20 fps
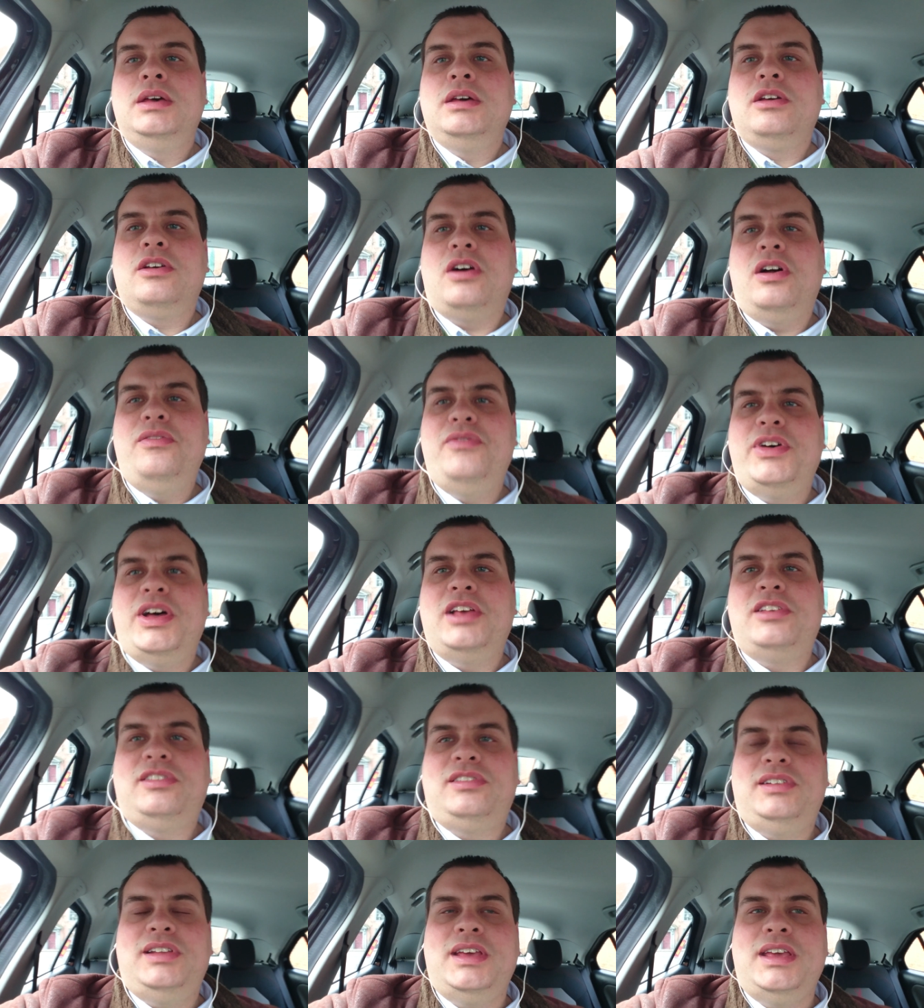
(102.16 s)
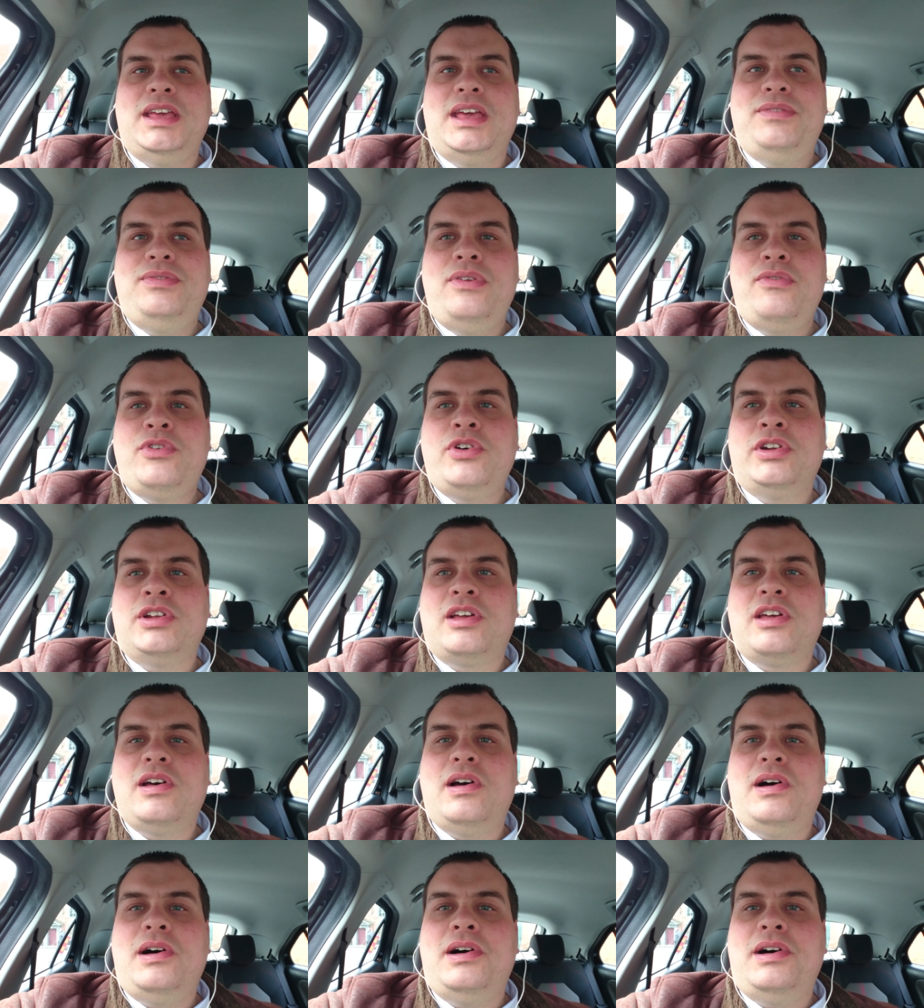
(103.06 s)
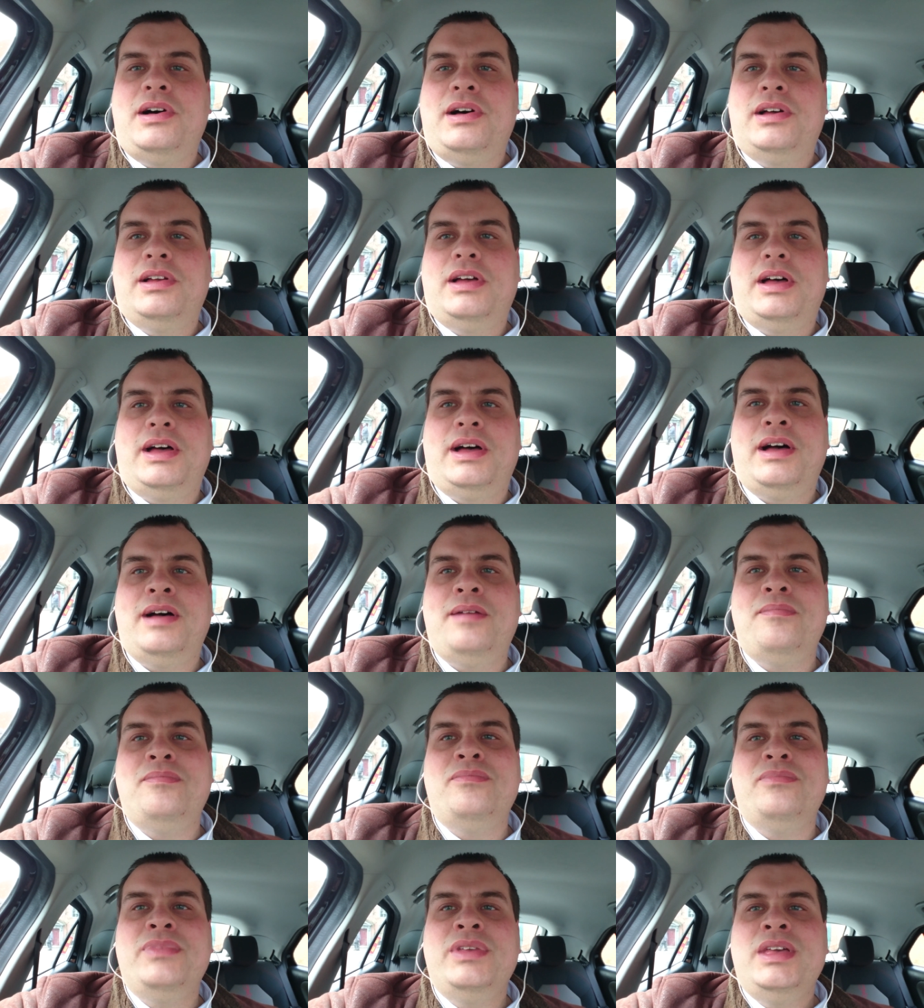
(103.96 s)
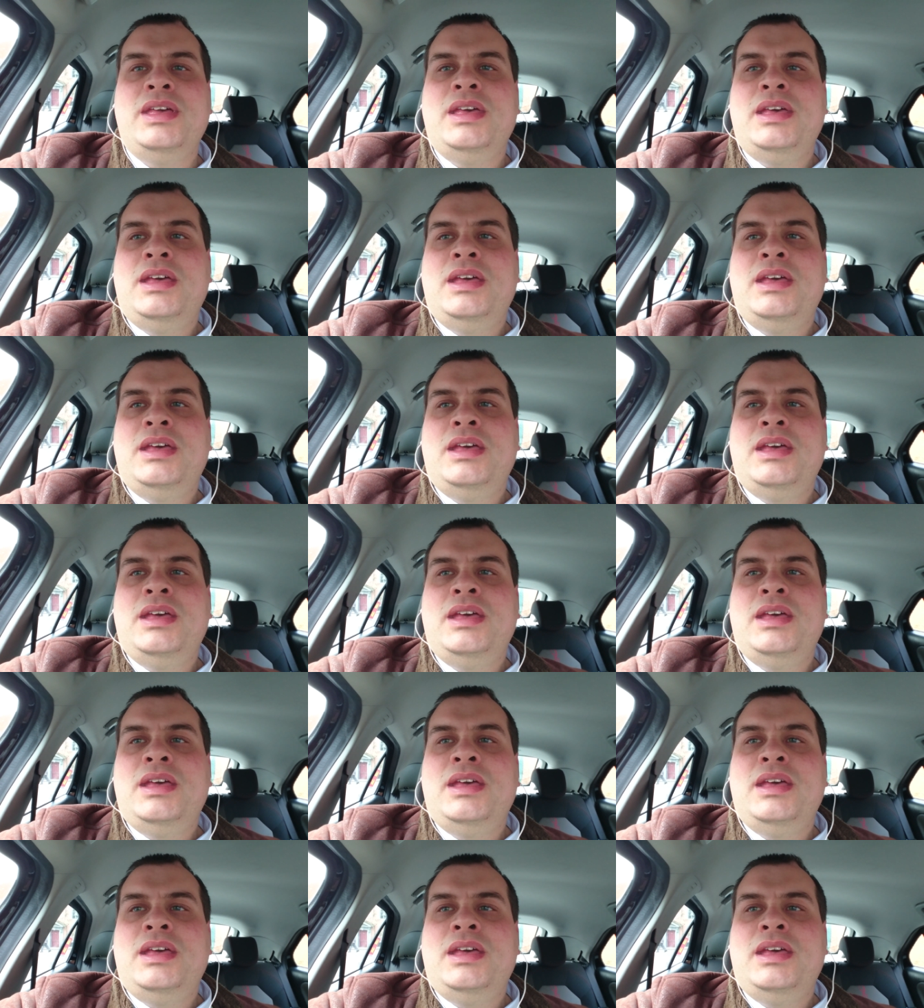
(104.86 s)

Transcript: Conversely, if you've got a car, um,